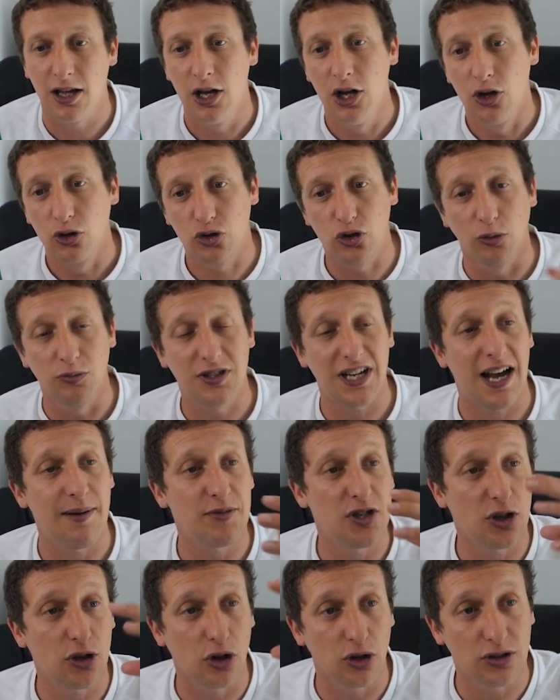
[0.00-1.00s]
Sometimes
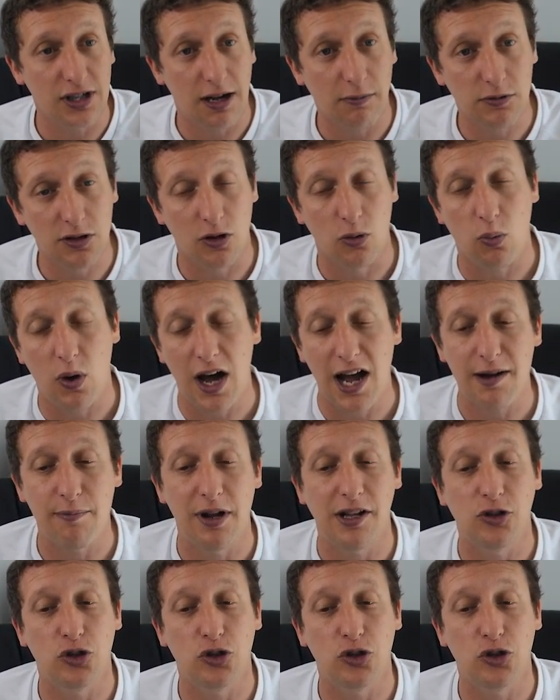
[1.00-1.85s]
he goes out to the wide men.